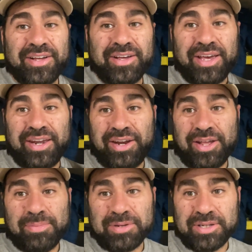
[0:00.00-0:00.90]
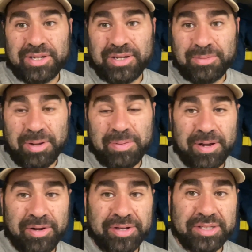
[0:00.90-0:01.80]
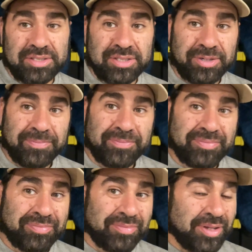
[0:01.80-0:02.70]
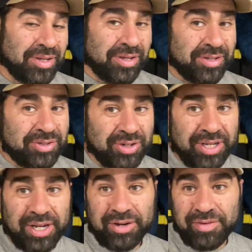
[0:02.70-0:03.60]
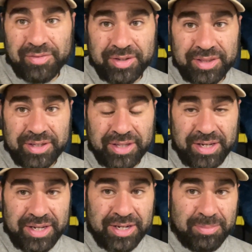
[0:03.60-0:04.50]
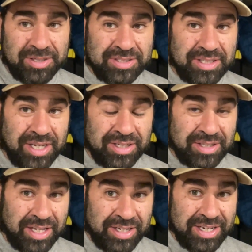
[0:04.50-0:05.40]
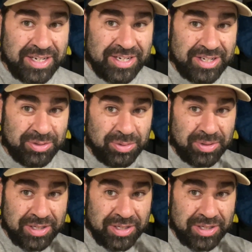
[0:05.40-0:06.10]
Headed up to my parents. Took care of everything that needed to